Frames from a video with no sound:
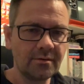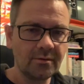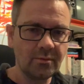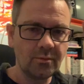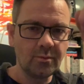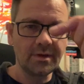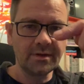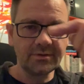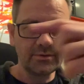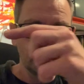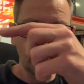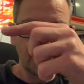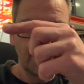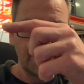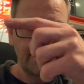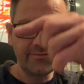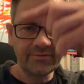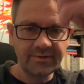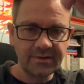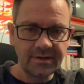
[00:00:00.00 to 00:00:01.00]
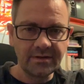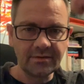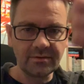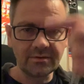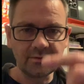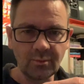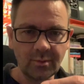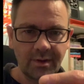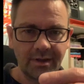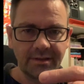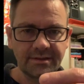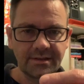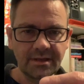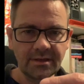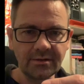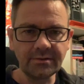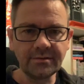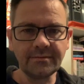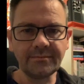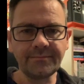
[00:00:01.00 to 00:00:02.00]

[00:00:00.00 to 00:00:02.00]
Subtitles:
1 to the left and 1 down,